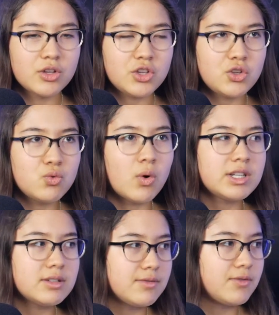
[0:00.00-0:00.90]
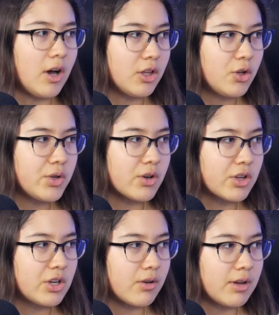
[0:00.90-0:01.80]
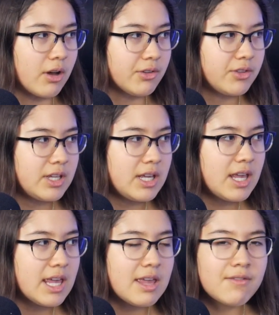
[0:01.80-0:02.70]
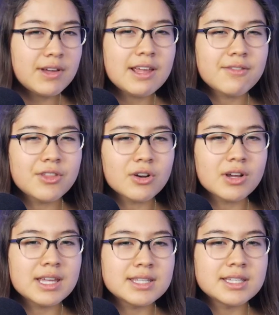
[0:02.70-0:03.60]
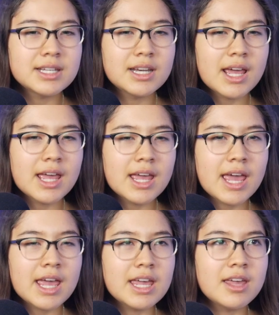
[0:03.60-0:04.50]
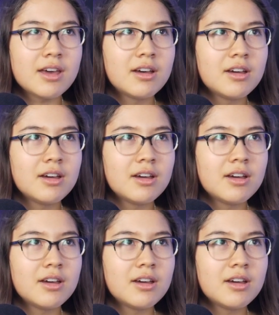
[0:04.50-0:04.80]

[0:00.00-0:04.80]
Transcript: you want to follow your curiosity, even if there isn't a